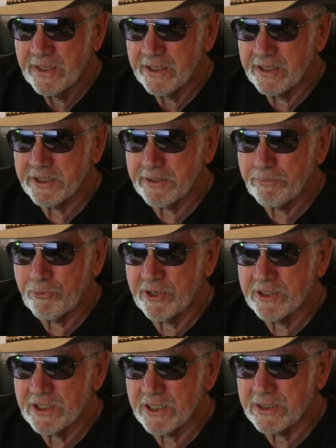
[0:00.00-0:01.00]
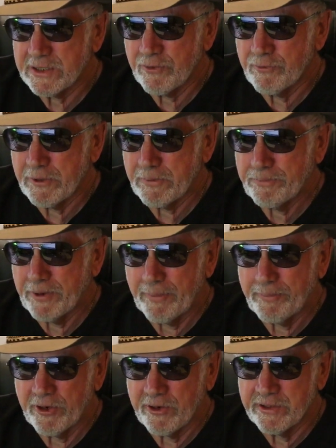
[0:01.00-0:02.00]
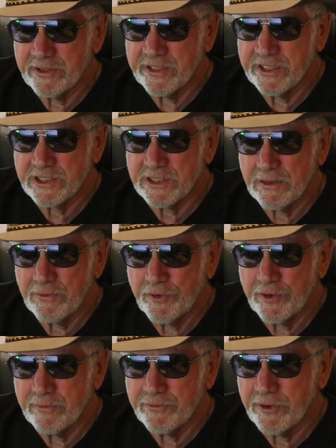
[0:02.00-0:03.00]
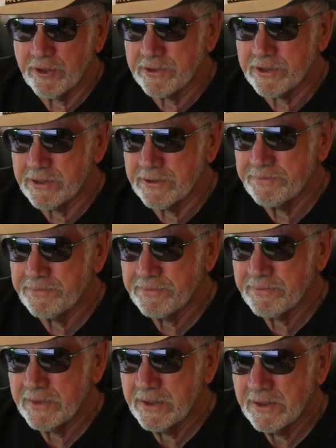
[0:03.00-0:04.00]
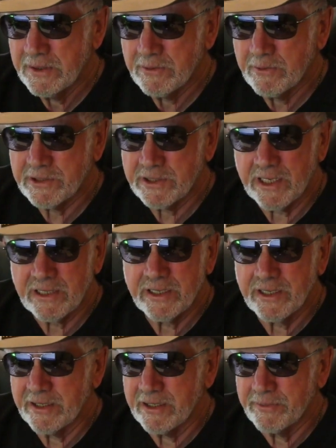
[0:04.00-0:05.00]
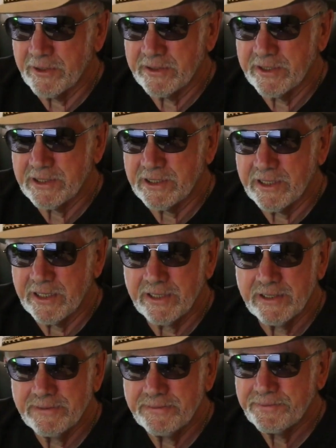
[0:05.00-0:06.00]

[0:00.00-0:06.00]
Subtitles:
as a princess from the popular Disney film Frozen. What's that tell you about Disney, huh?